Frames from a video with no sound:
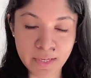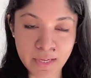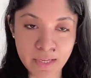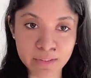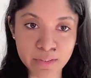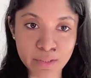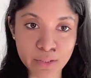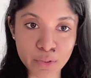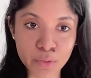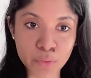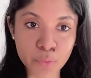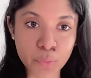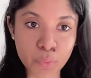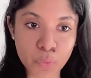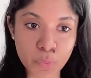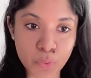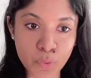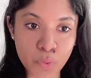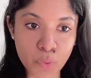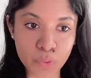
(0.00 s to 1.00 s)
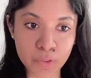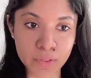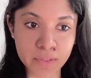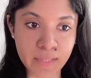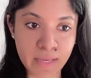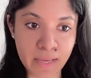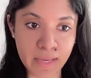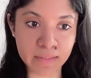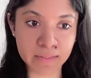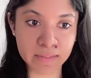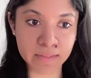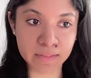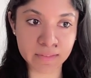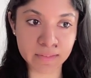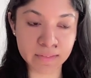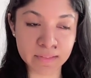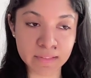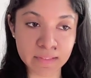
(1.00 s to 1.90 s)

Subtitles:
and then you no longer can